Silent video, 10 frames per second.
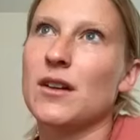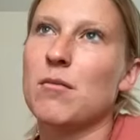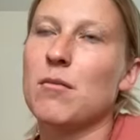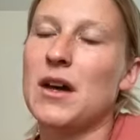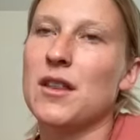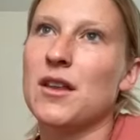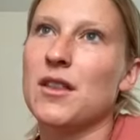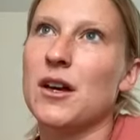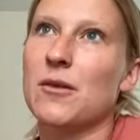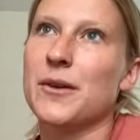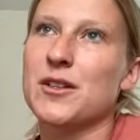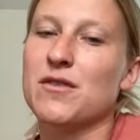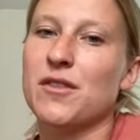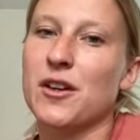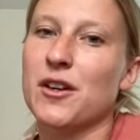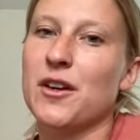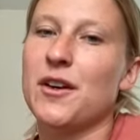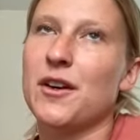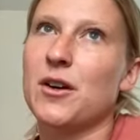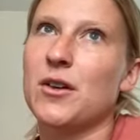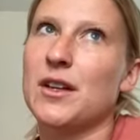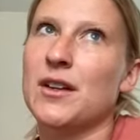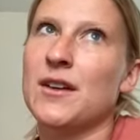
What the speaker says: a method that works for you. And